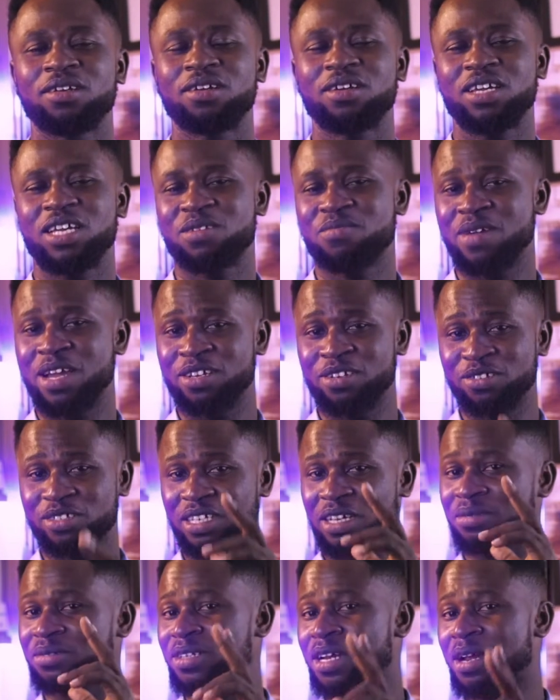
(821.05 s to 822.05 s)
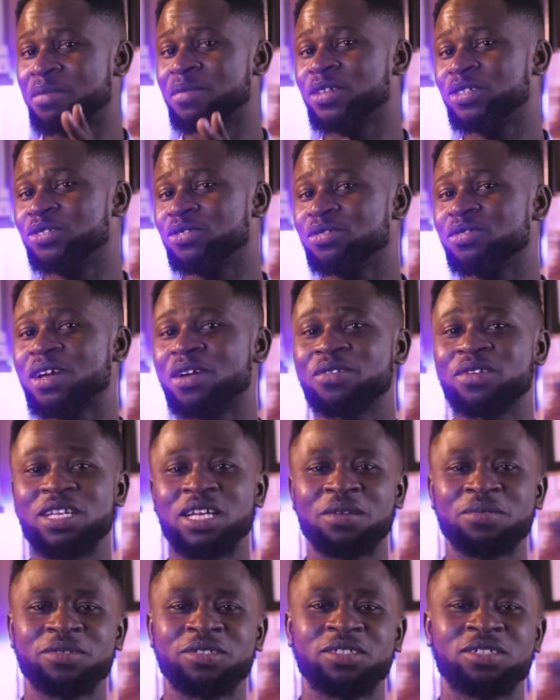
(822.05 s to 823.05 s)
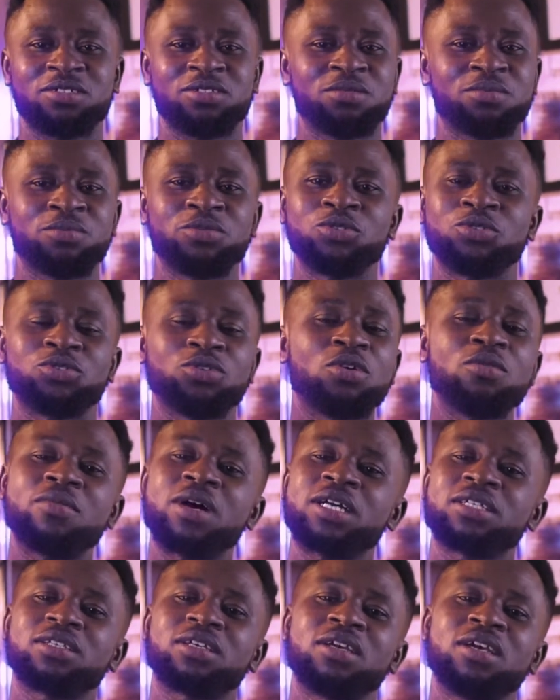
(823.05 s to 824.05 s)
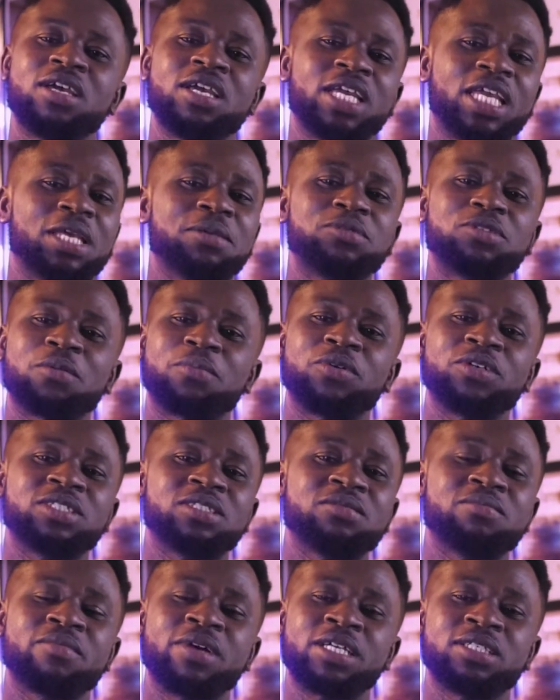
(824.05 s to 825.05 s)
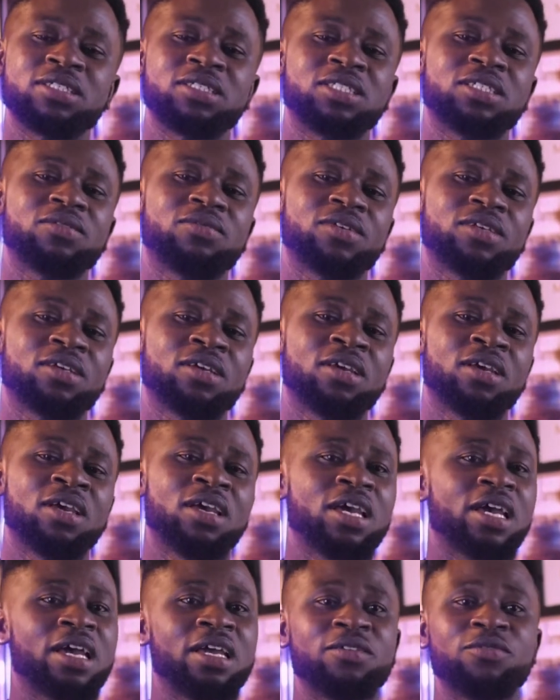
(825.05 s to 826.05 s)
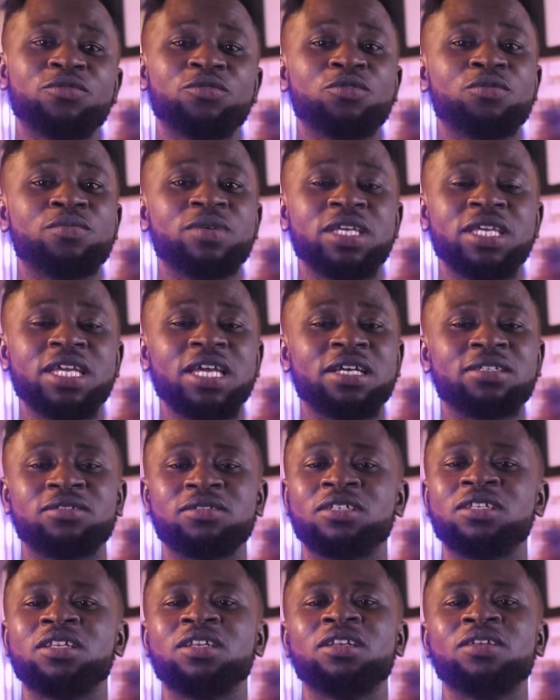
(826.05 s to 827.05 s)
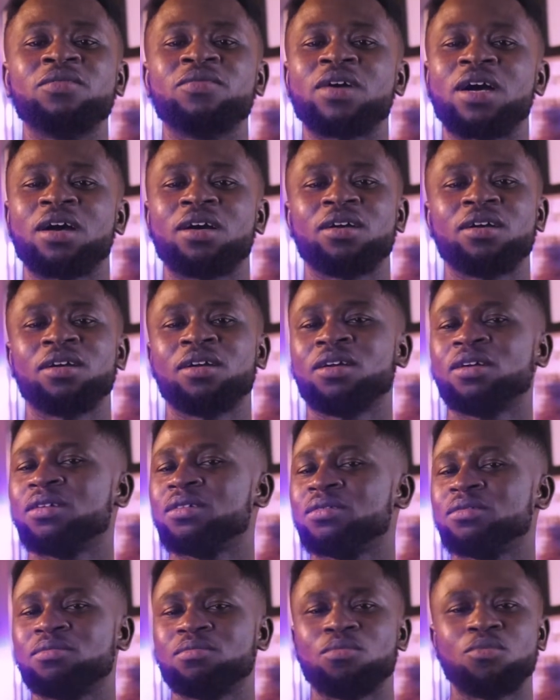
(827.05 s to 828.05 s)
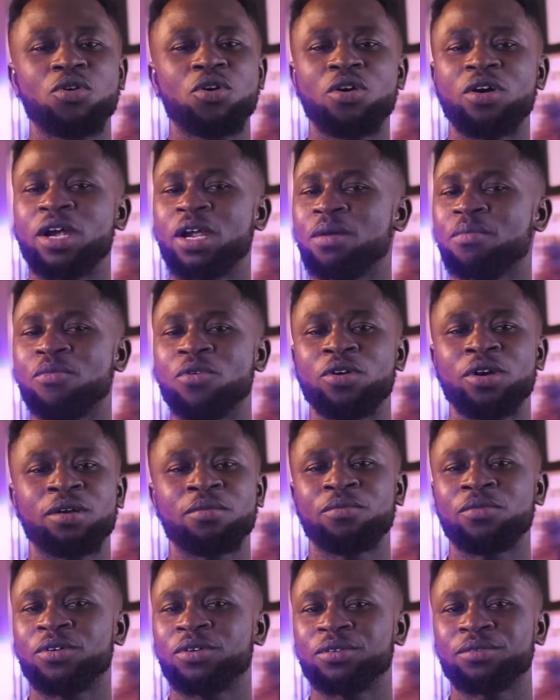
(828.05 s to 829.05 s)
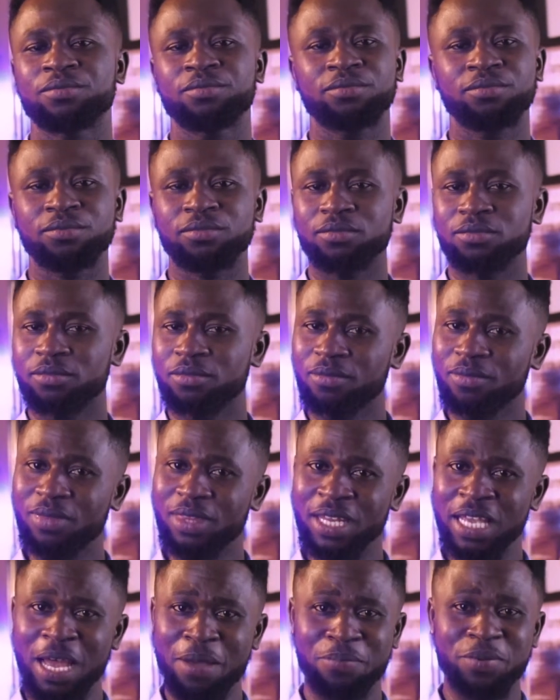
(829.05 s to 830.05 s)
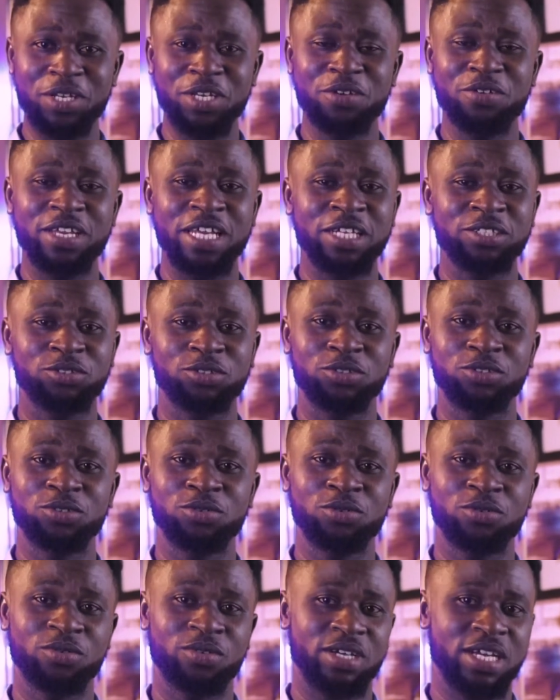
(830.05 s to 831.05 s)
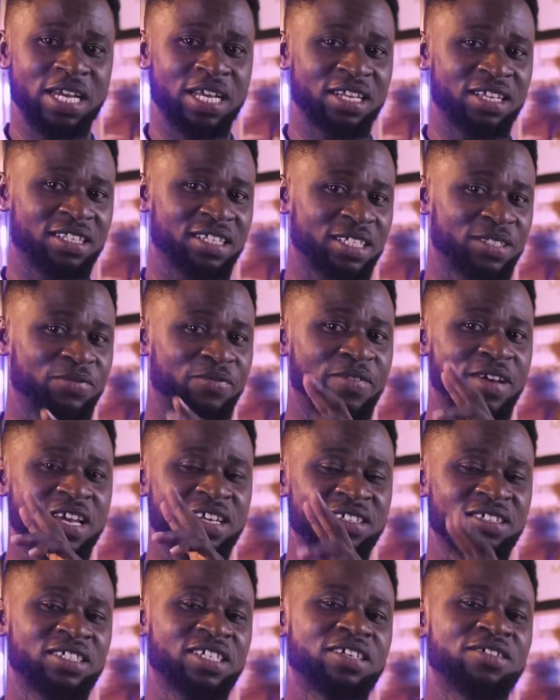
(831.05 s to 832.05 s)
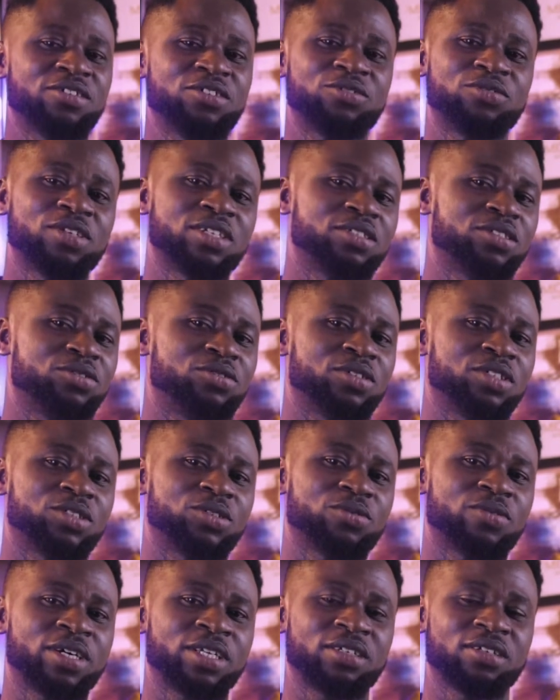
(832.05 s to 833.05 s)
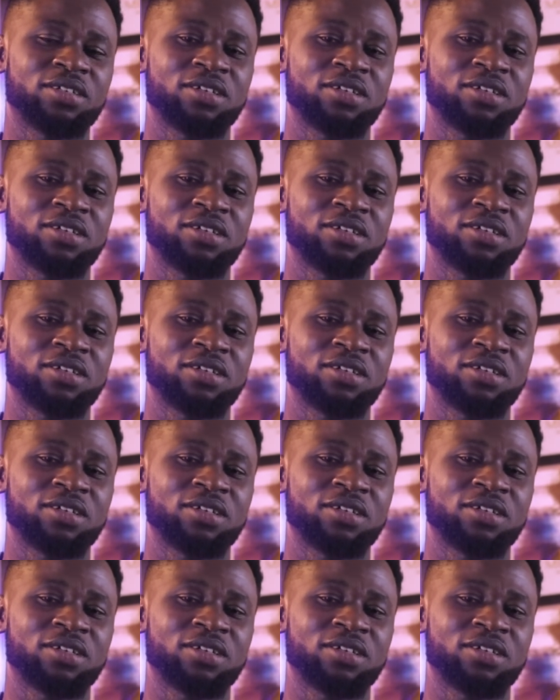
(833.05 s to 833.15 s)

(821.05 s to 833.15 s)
And my new subscribers too, I really appreciate you so much. Keep supporting Mighty TV, and we'll be here to deliver more and more. Happy New Year to you, and it is 1st January 2021.